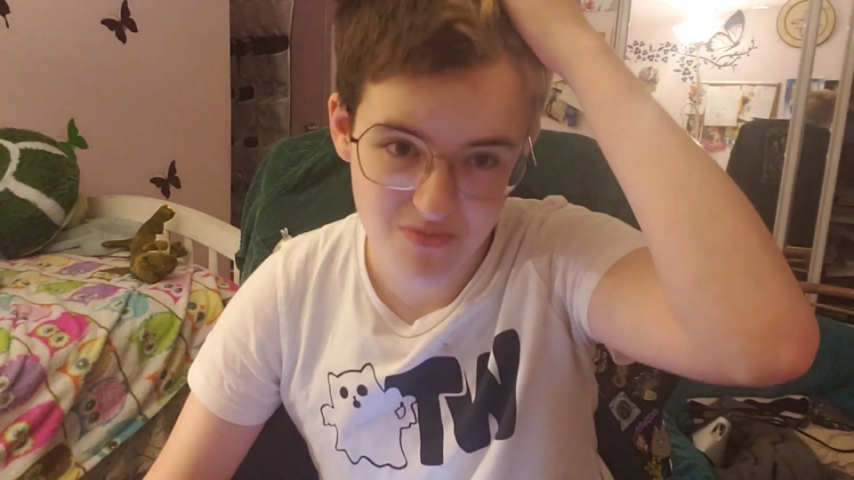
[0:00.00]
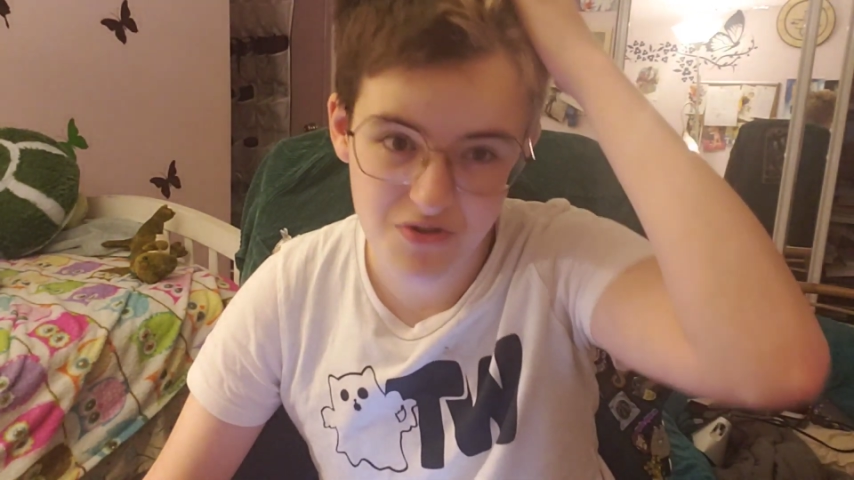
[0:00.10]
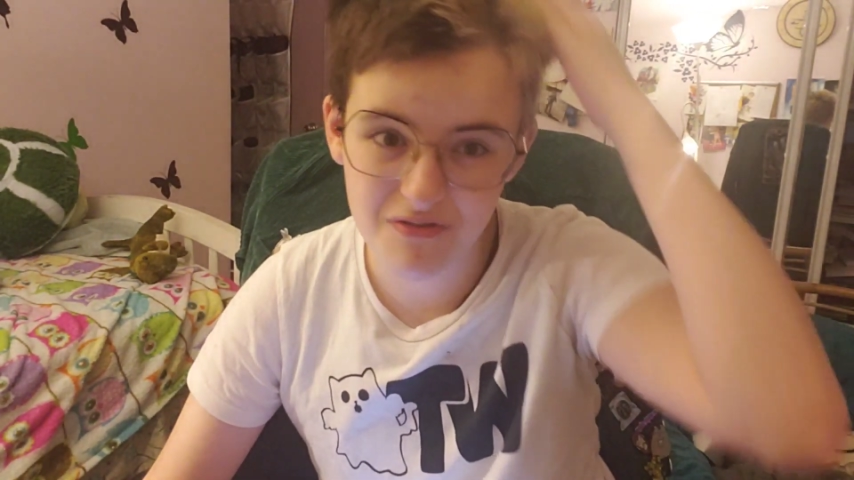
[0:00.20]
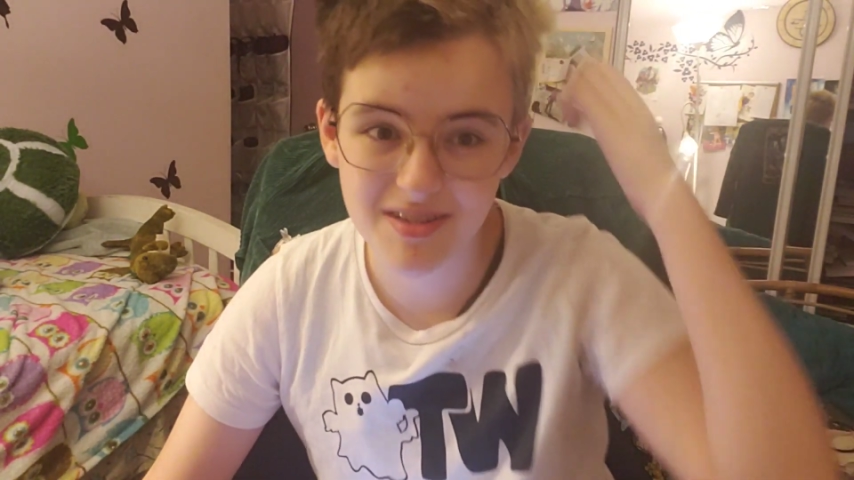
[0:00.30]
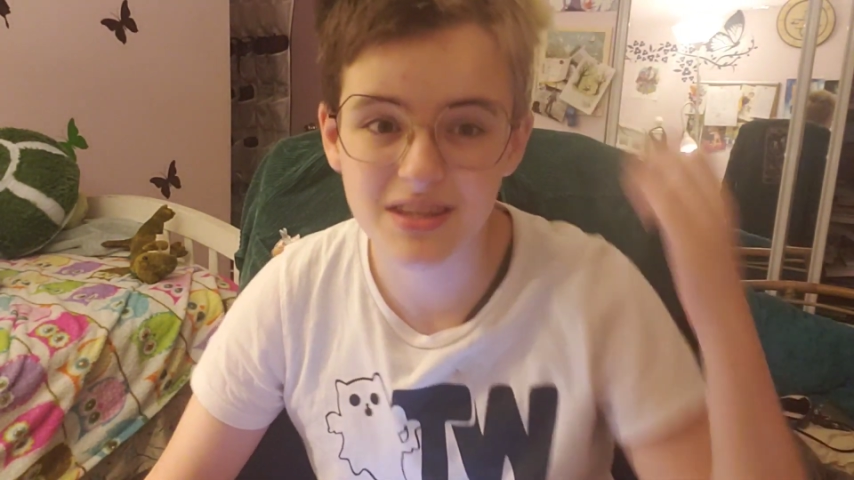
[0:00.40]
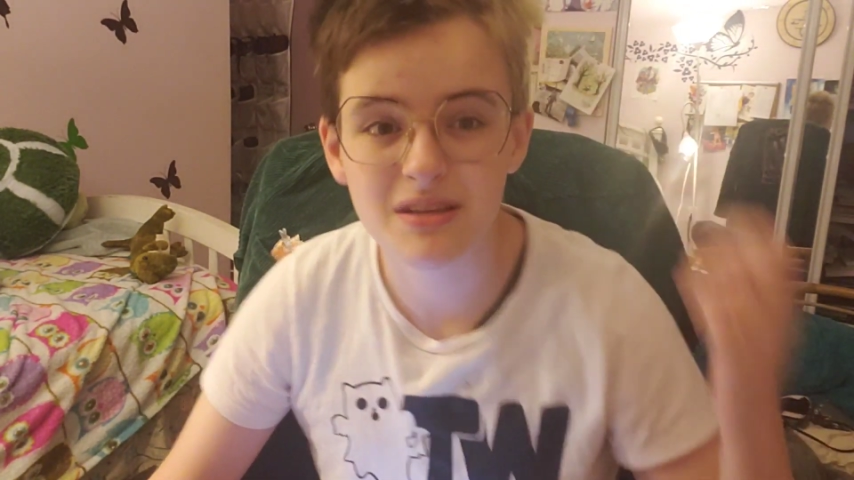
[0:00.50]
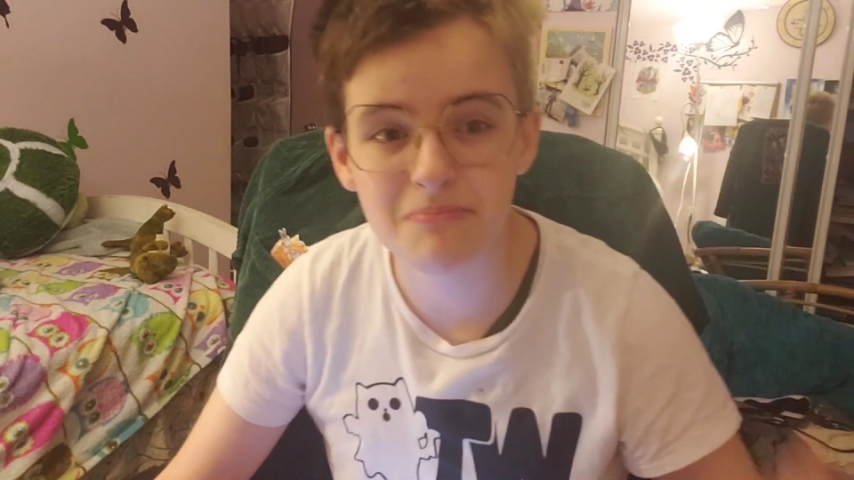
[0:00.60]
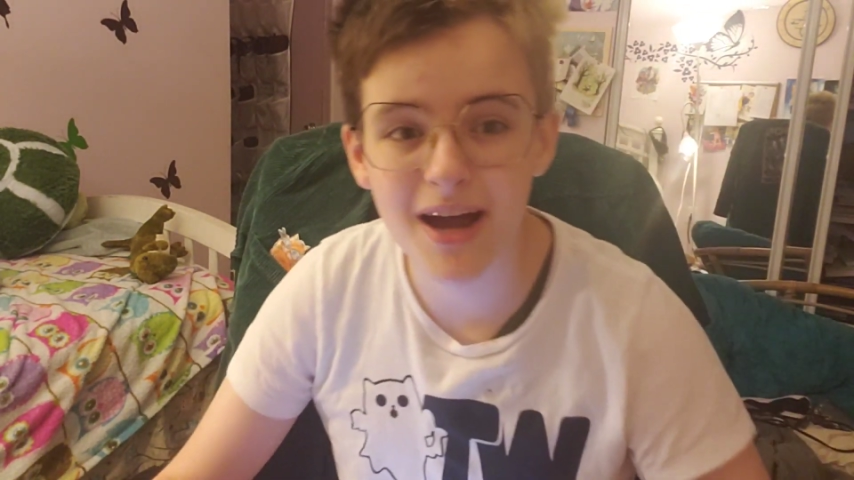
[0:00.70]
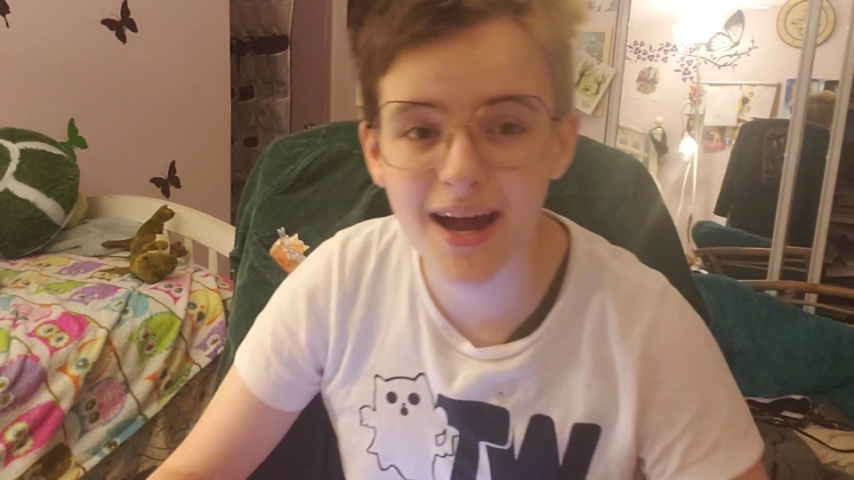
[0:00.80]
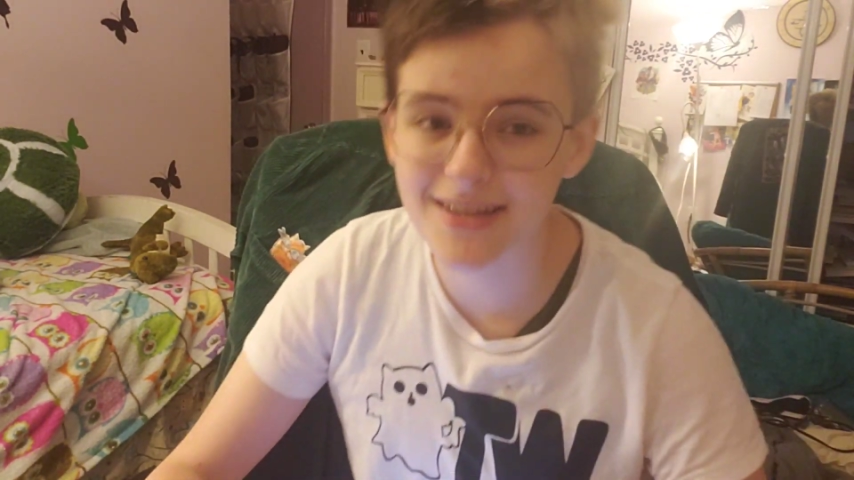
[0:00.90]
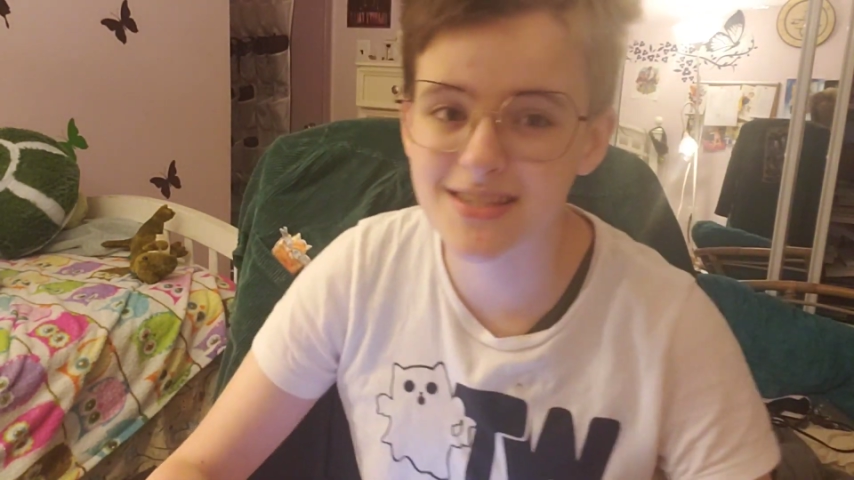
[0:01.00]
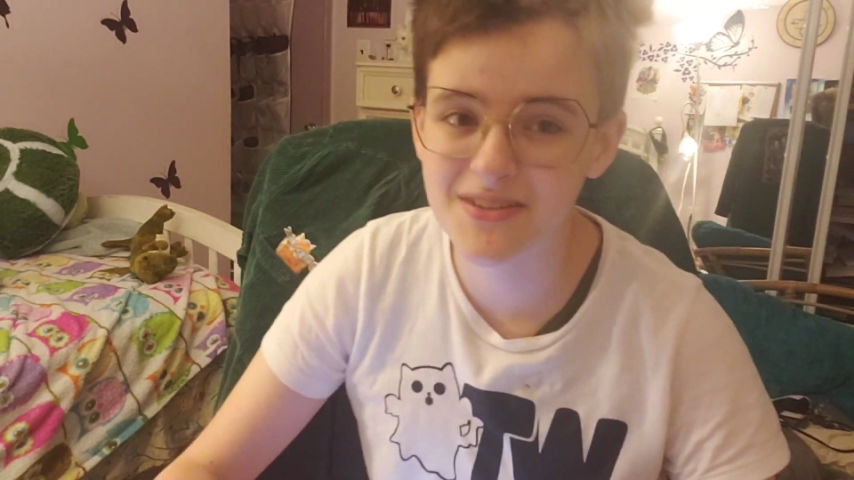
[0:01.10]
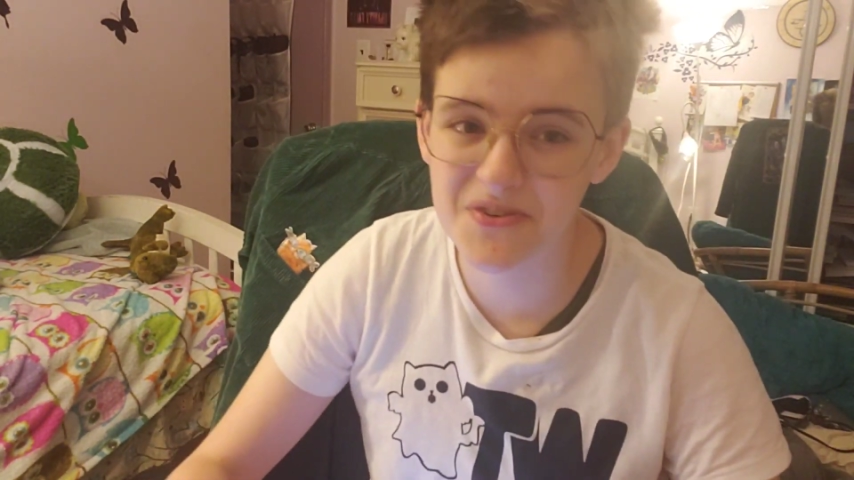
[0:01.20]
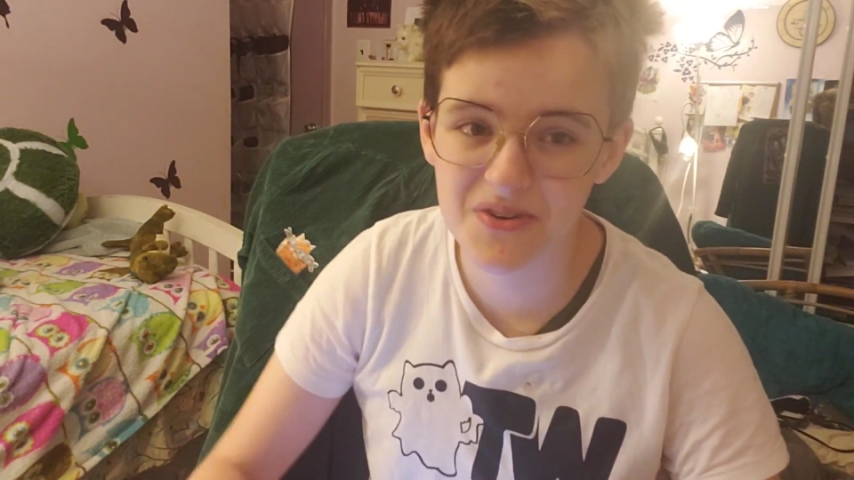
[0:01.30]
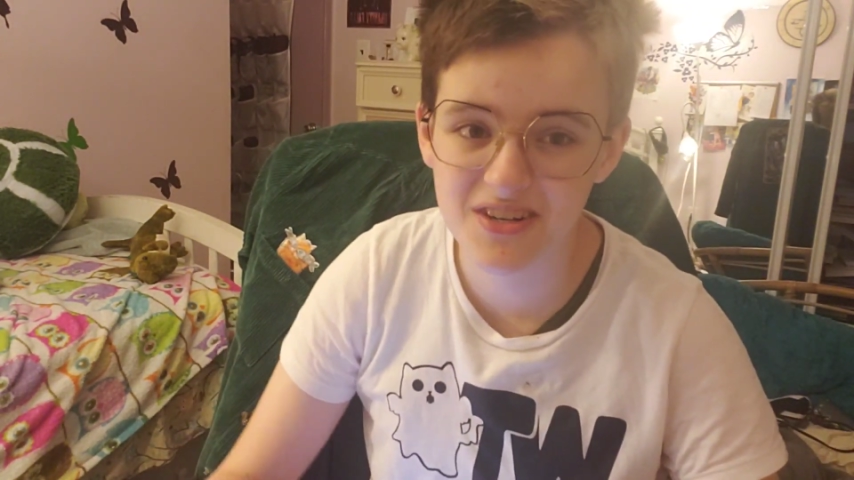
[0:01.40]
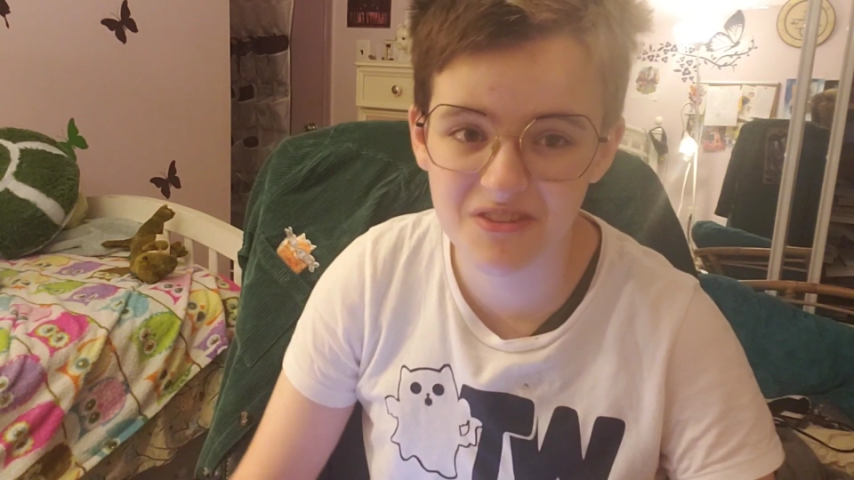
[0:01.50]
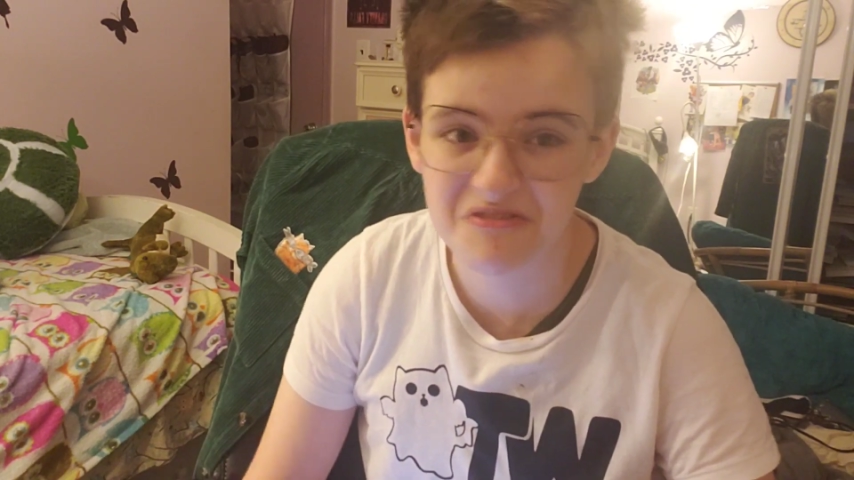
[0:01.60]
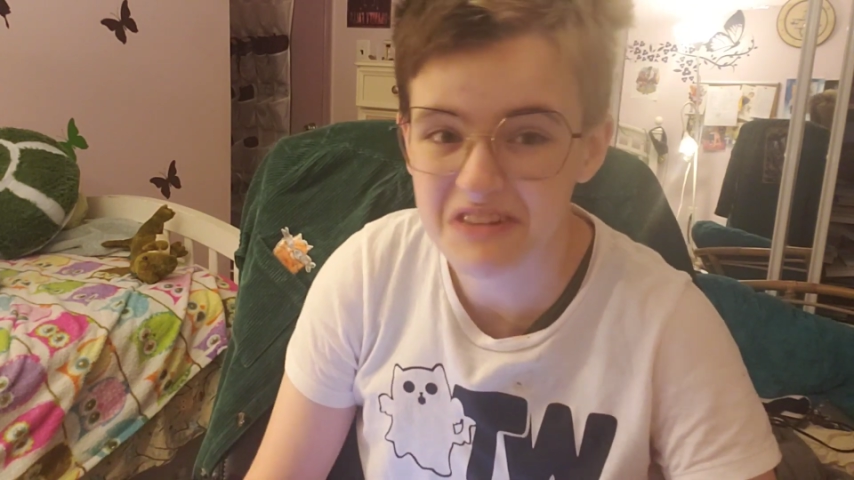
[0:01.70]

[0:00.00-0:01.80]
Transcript: movies in the past in order to